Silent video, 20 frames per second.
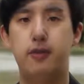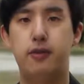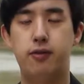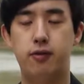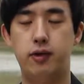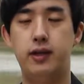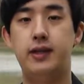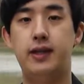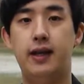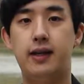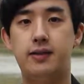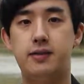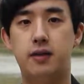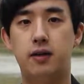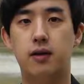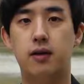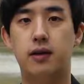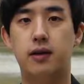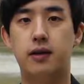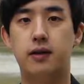three days
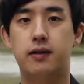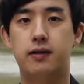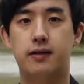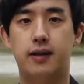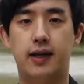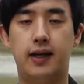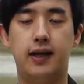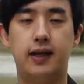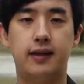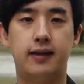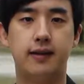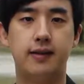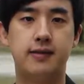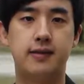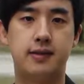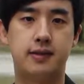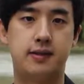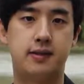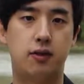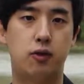earlier than
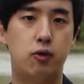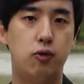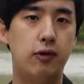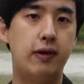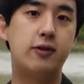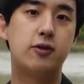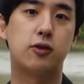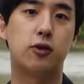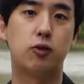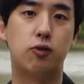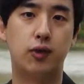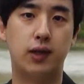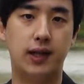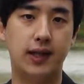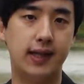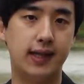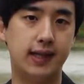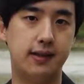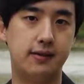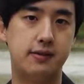its original
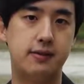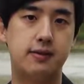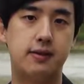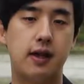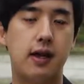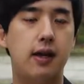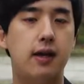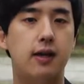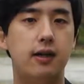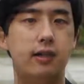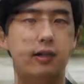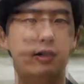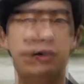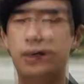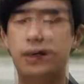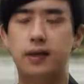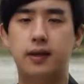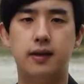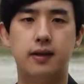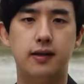release.
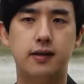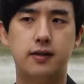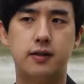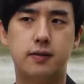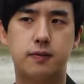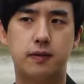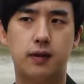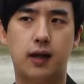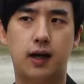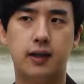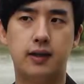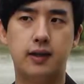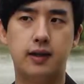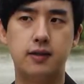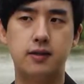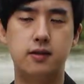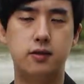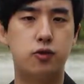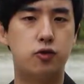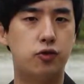It is, I
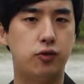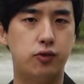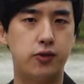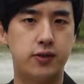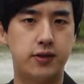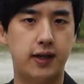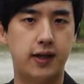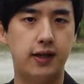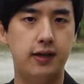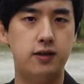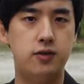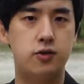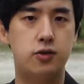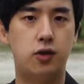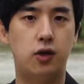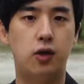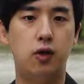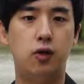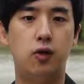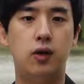guess, the Tuesday,
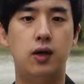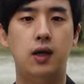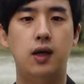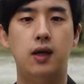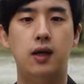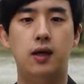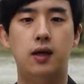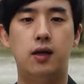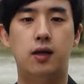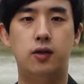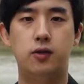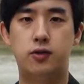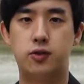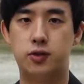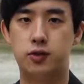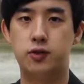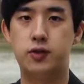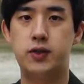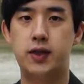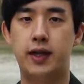so on
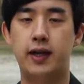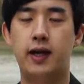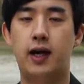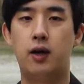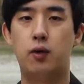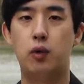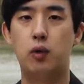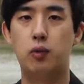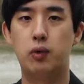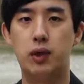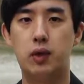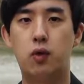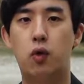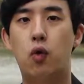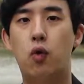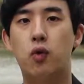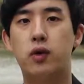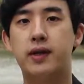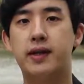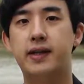Tuesday I will
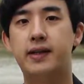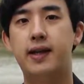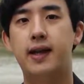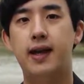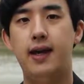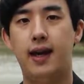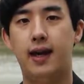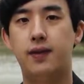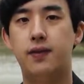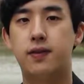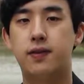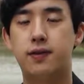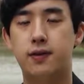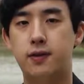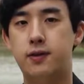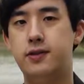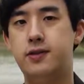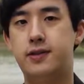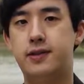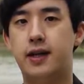record it, and
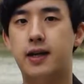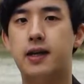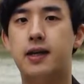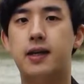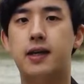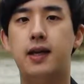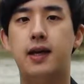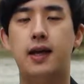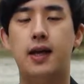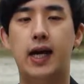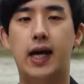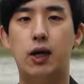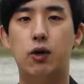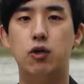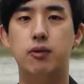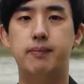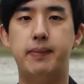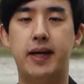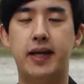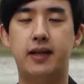Thursday I
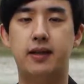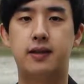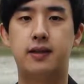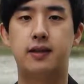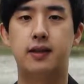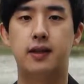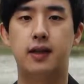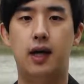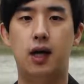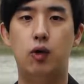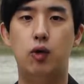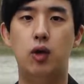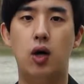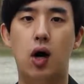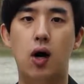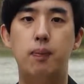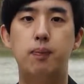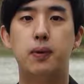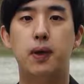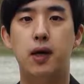will make, I will
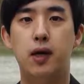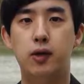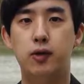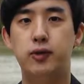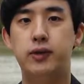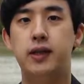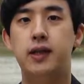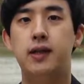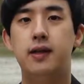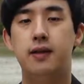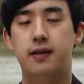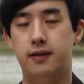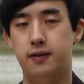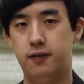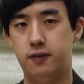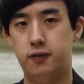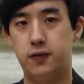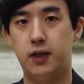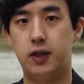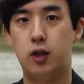upload
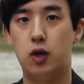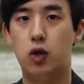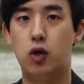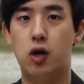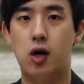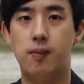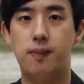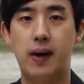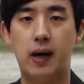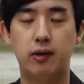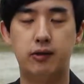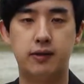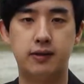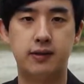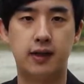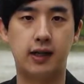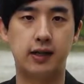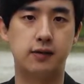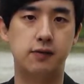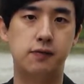the video about the
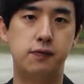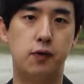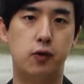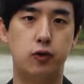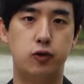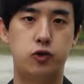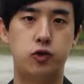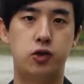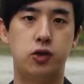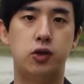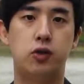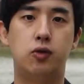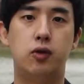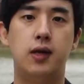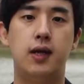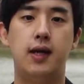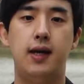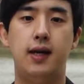Titanfall 2.